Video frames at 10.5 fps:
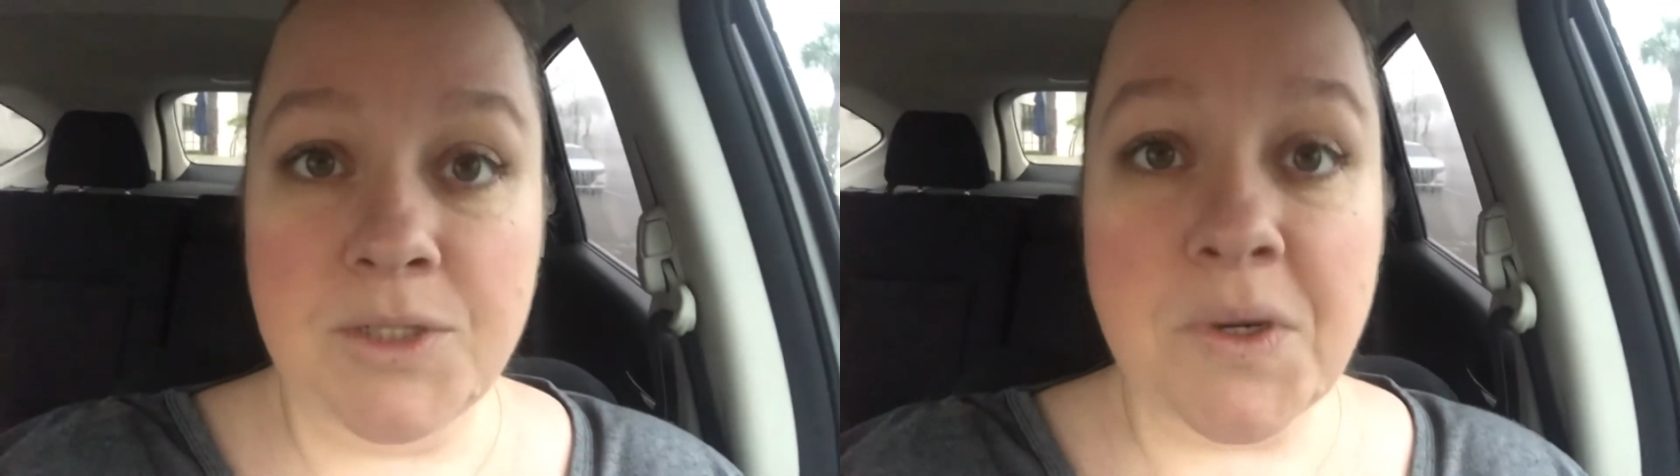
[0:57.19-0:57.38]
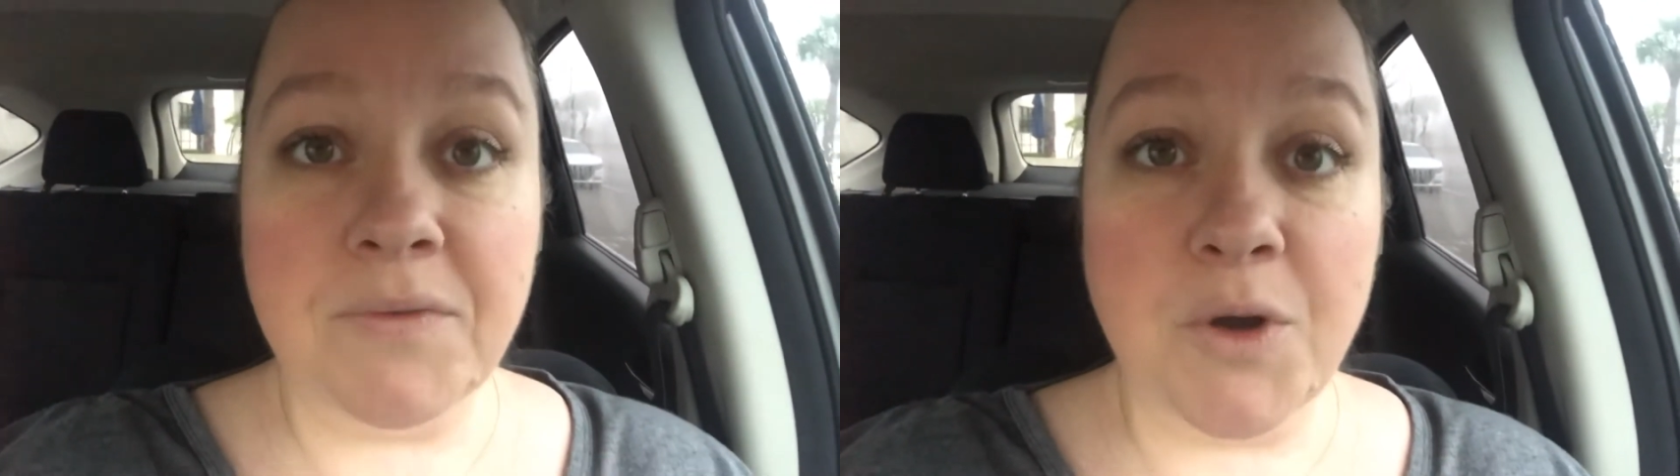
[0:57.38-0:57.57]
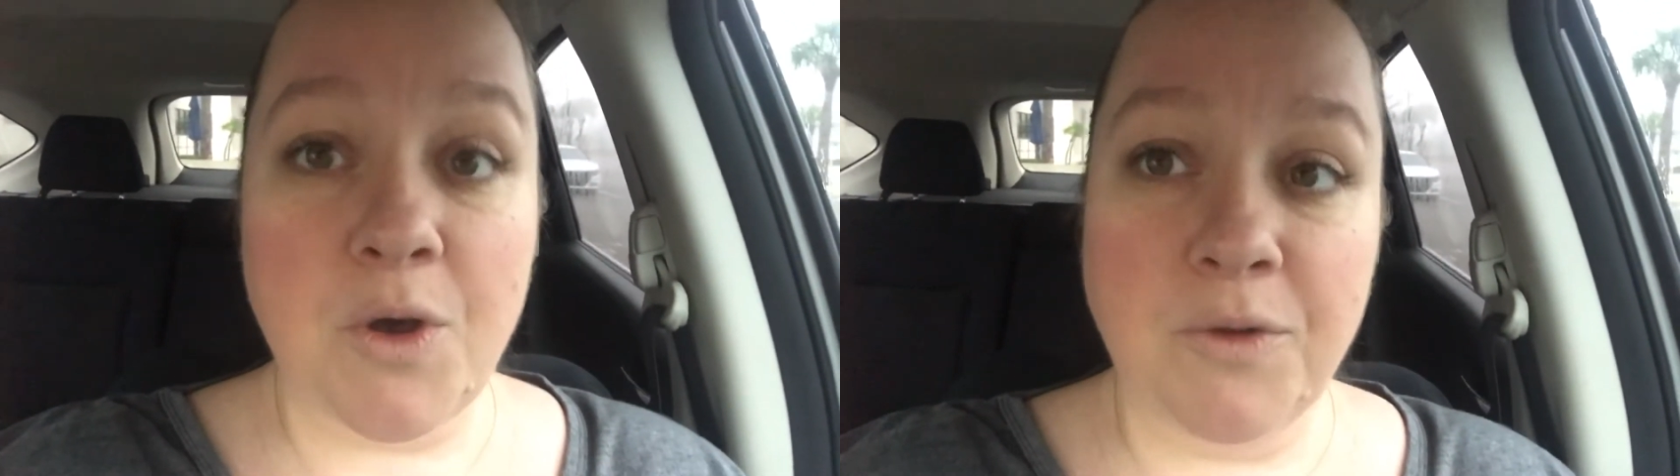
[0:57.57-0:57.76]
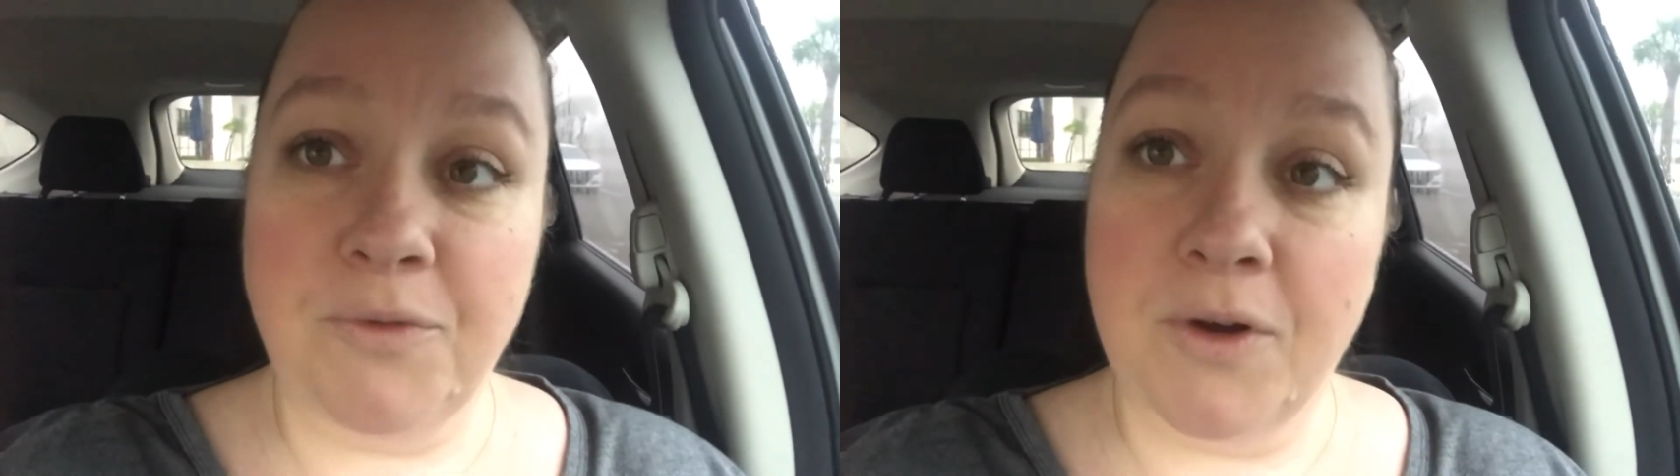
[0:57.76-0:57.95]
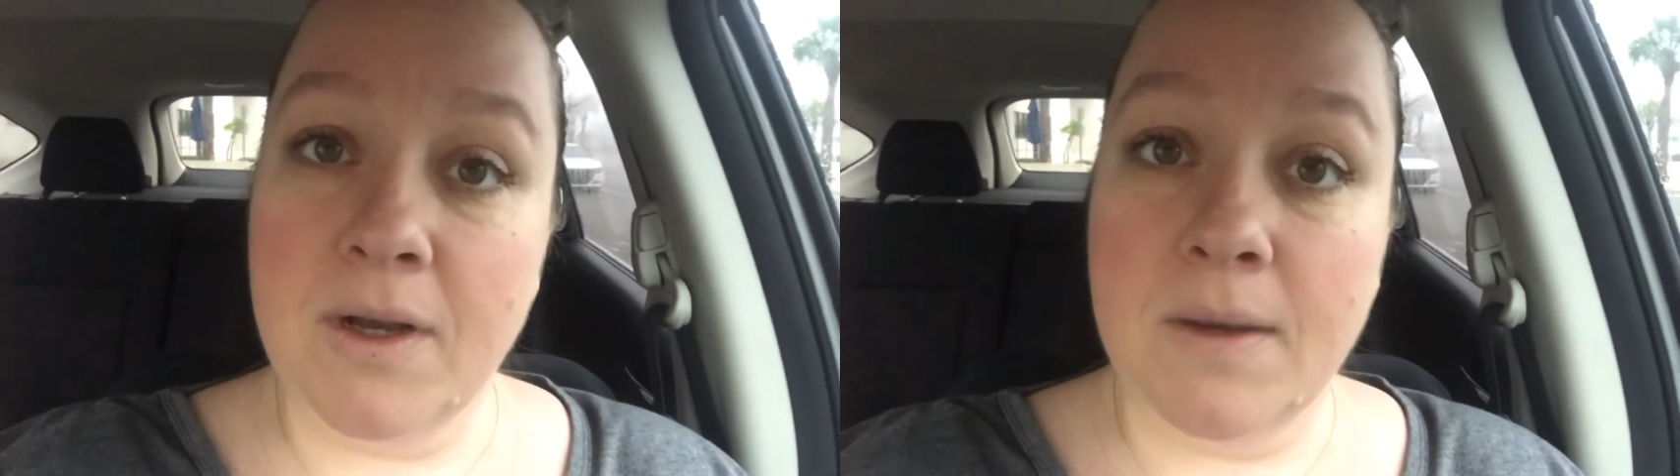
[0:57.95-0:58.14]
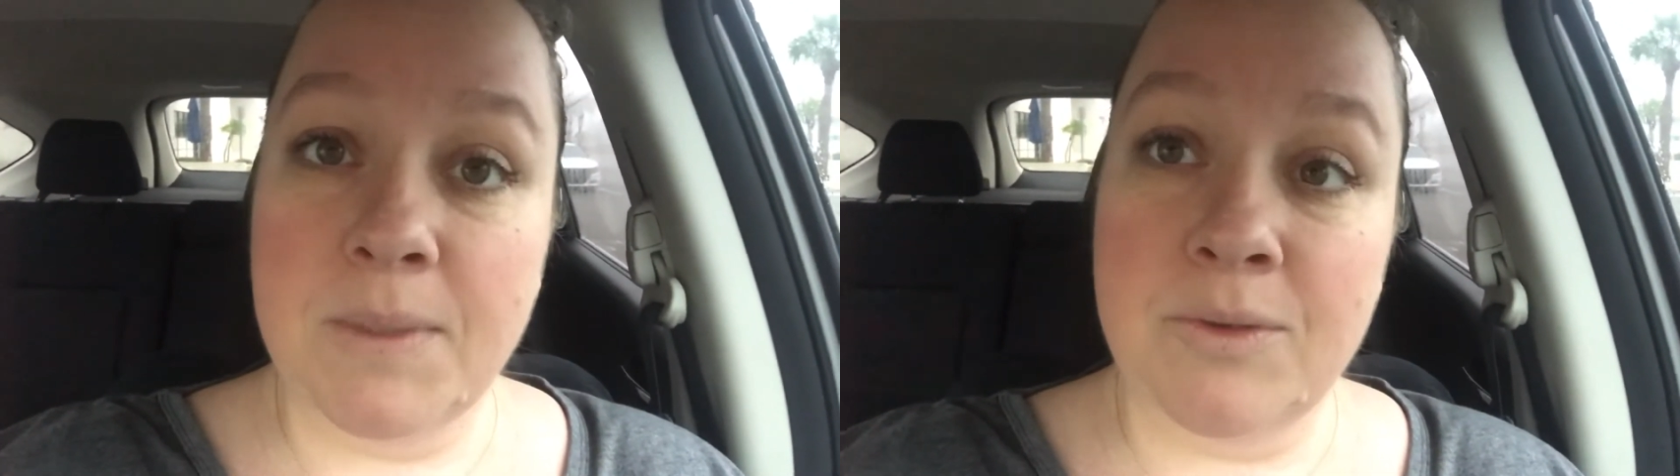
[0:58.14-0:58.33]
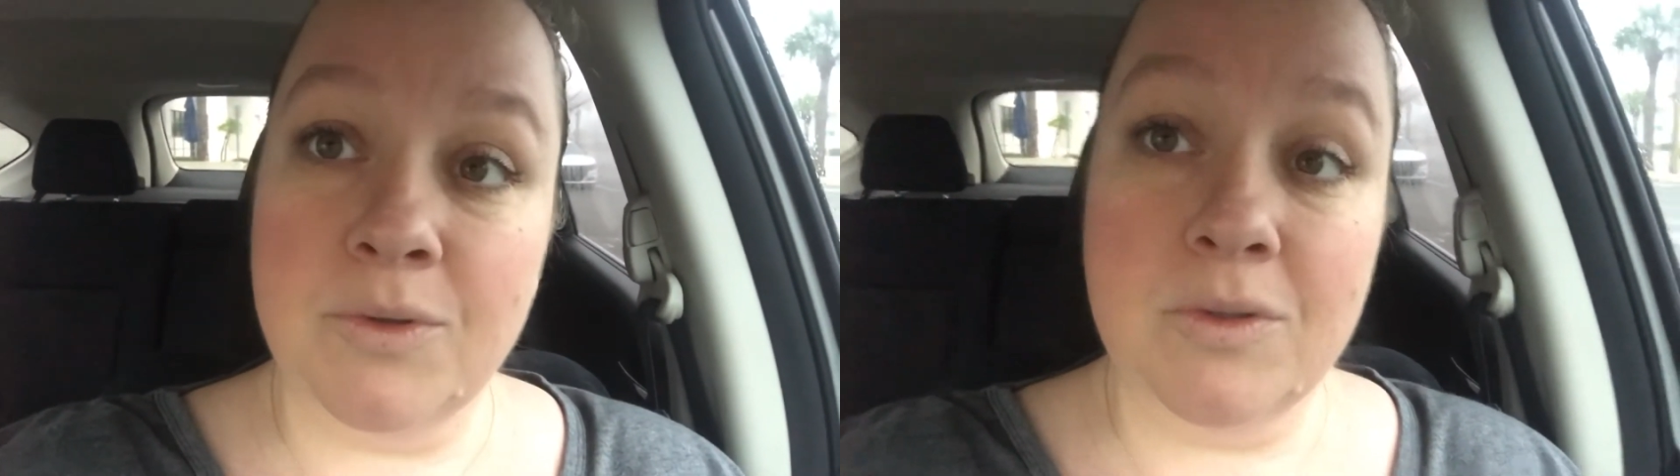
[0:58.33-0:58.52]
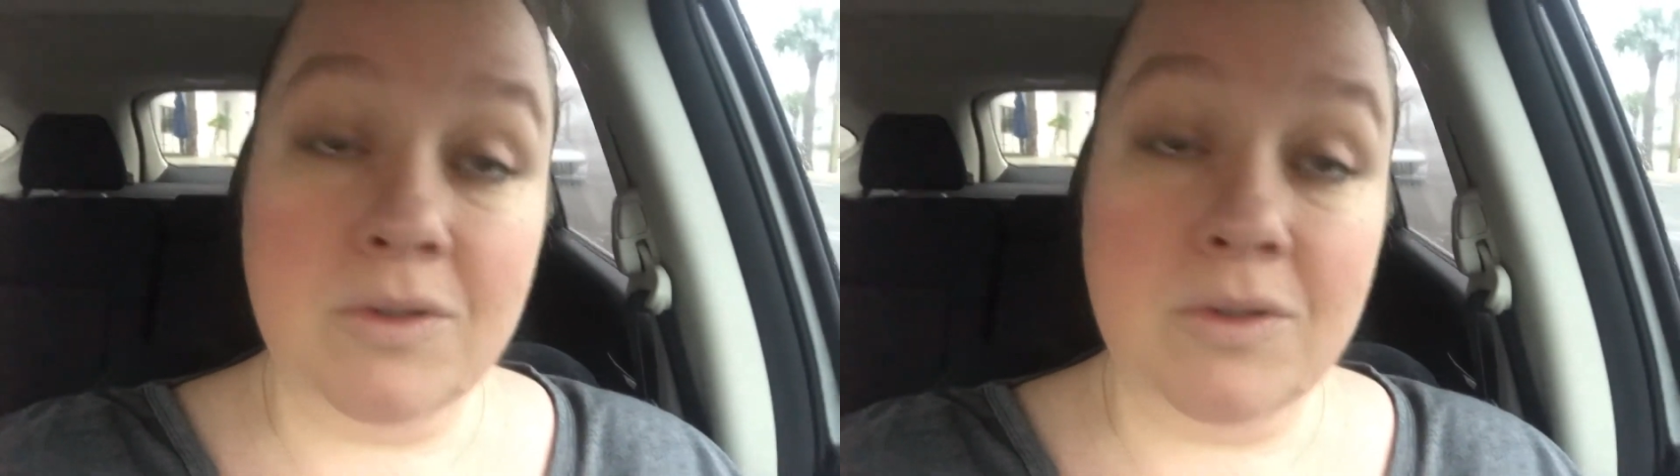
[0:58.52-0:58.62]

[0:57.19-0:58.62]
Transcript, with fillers: do have a cold front coming through,